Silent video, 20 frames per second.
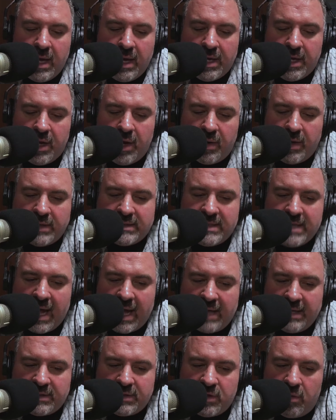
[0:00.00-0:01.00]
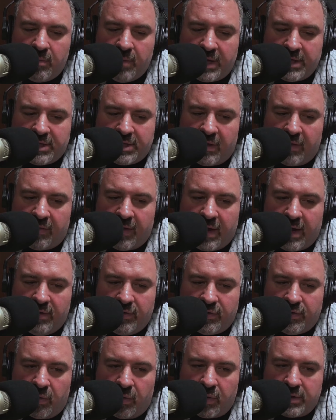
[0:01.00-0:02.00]
You know, it's not so much that they
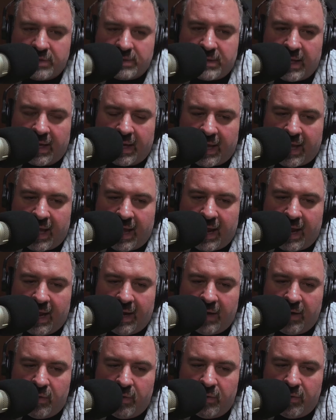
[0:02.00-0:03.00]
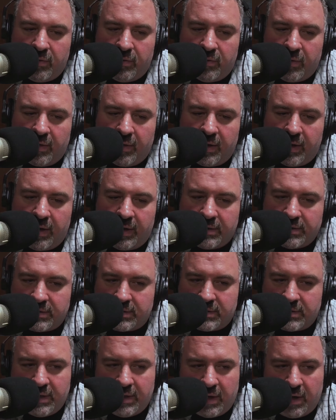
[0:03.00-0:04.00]
endorsed a guy who
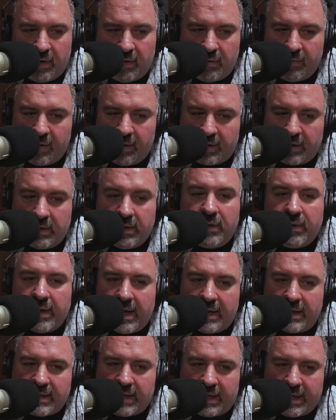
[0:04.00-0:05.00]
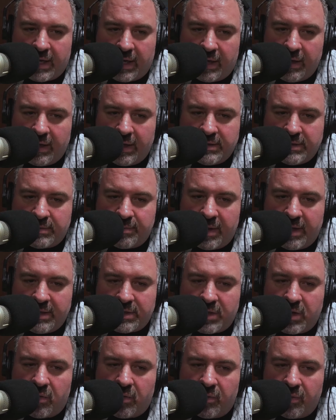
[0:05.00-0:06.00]
is, you know, clearly anti-gun. He spent
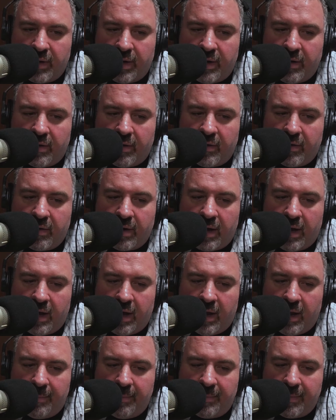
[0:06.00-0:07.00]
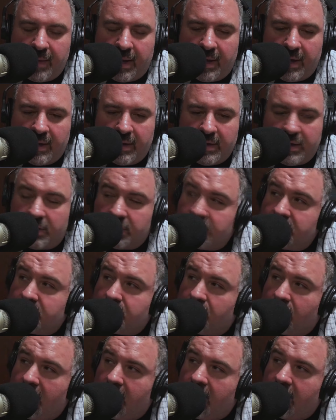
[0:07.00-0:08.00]
his career, um, you know,
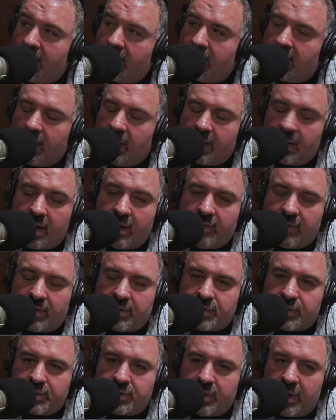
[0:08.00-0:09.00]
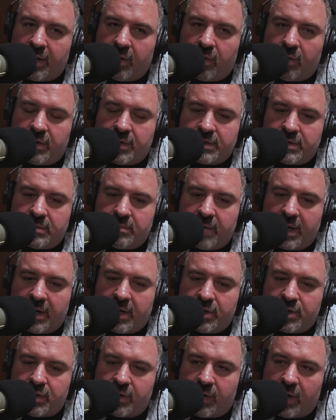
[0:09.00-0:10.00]
spreading gun violence restraining orders and
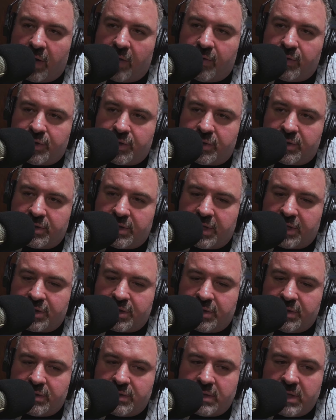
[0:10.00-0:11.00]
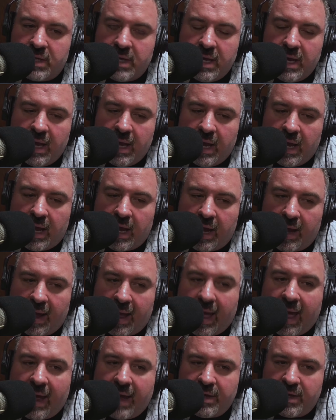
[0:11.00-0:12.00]
making sure that other jurisdictions uh,
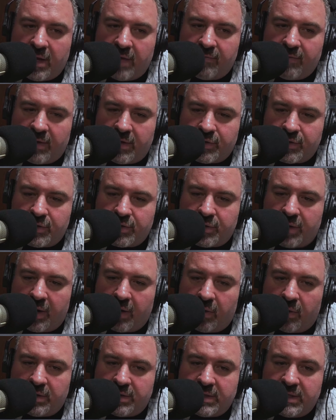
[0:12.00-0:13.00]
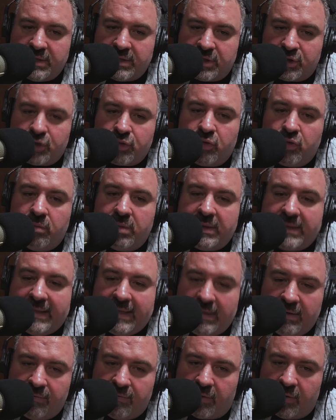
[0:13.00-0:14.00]
had gun violence restraining orders. He's a true
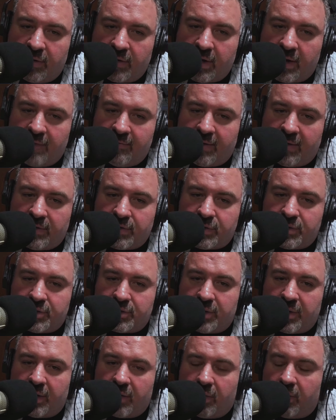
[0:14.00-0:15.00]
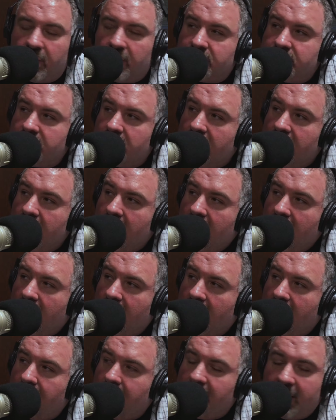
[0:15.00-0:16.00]
believer in gun violence restraining orders.
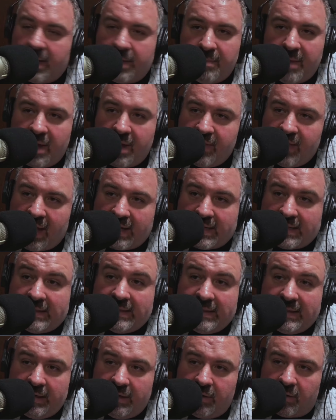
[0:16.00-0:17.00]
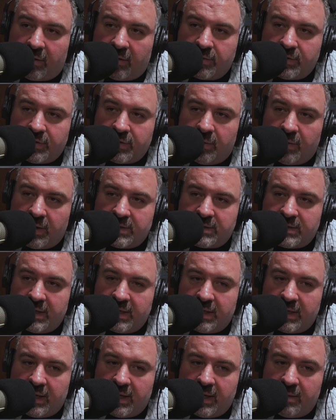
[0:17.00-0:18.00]
Um, and he made that clear to us. He,
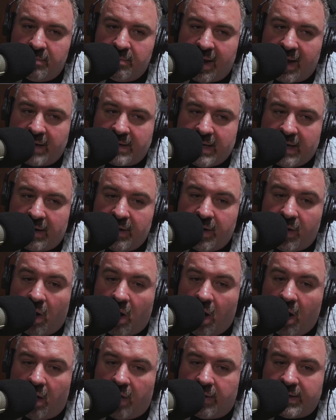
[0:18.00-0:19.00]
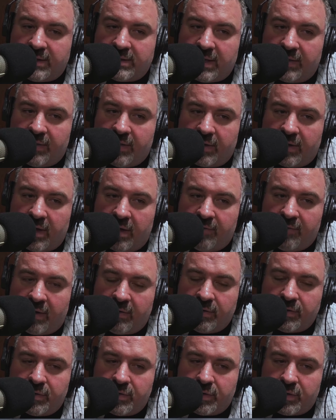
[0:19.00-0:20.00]
he didn't back down at all. He said that gun
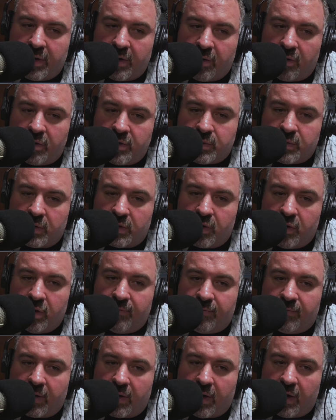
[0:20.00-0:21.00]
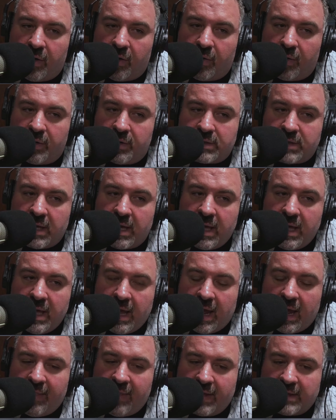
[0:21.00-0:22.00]
violence restraining orders were good for gun owners,
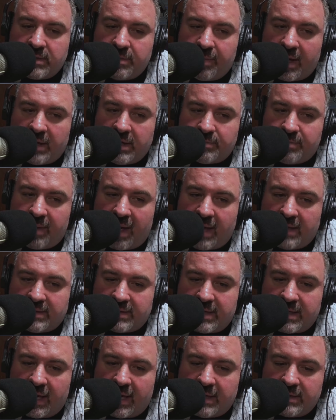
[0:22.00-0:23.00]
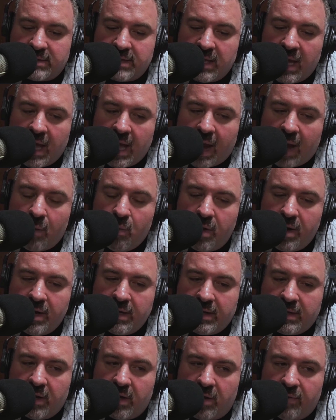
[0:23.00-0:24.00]
and that's about as bad as it gets. I wanted
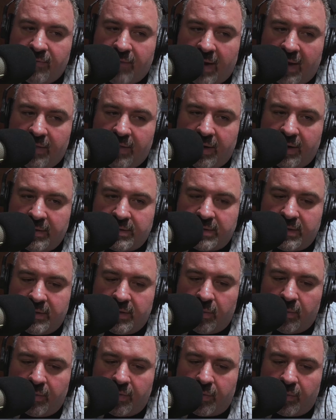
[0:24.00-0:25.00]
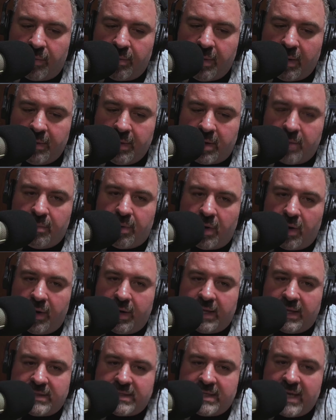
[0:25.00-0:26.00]
to clarify that it's you know with the Republican
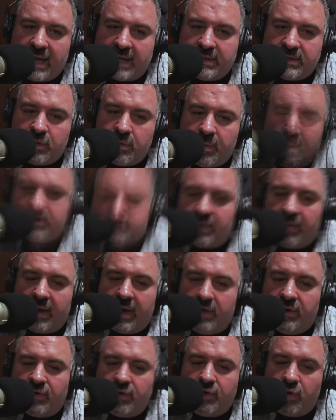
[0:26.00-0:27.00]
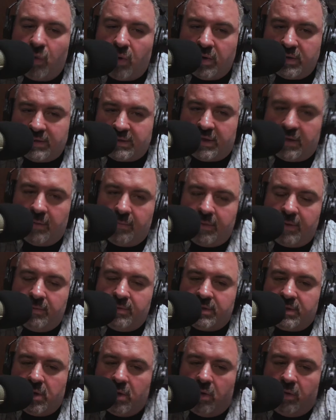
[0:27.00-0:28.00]
Party, it's not so much that they endorsed him. He
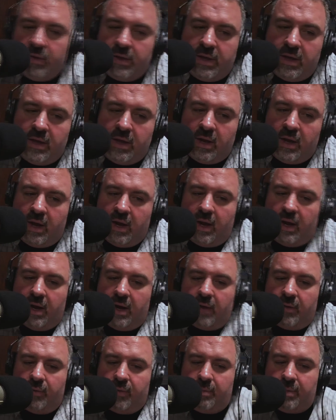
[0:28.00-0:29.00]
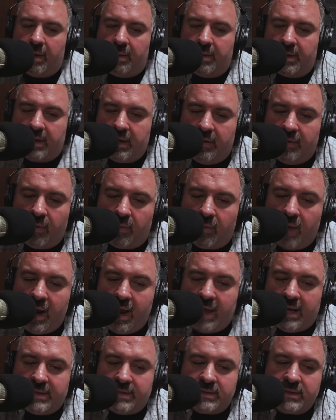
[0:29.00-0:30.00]
was the only uh, Republican in the
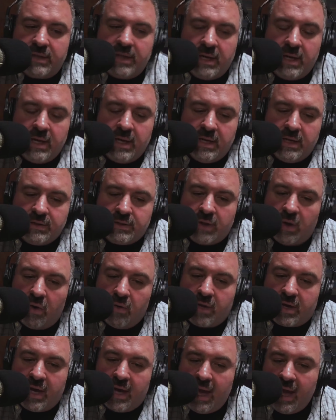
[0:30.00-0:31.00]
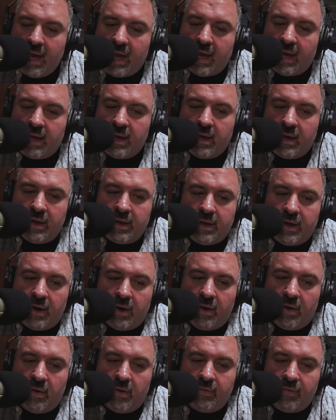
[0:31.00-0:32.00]
race, so okay, you
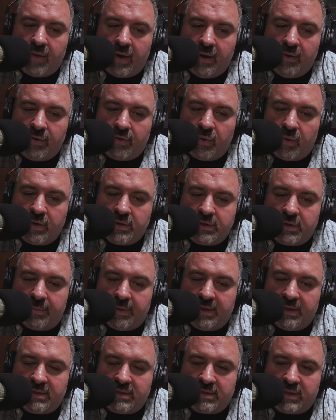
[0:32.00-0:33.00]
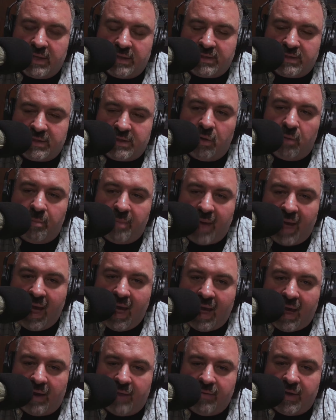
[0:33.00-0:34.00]
know they endorsed him. He's it's still
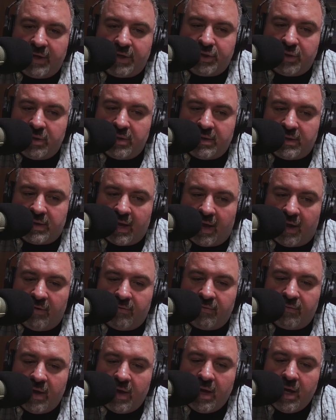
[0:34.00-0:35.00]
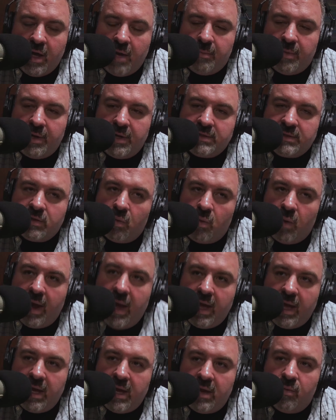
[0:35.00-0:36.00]
bad. They shouldn't have, but it's the
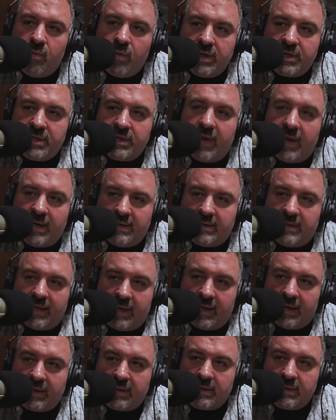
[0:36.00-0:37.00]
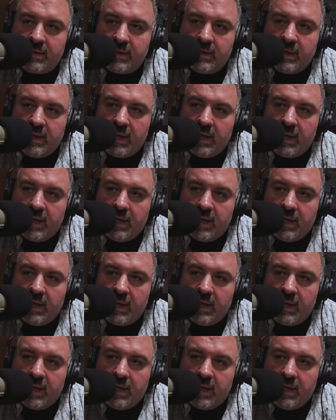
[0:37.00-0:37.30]
way in which they did it.